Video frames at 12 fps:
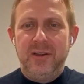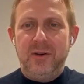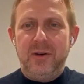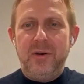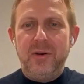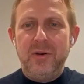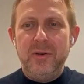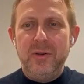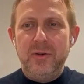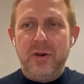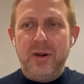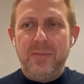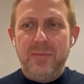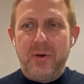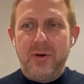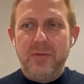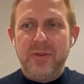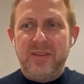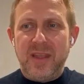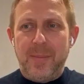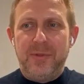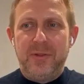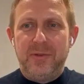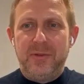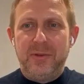or you are more receptive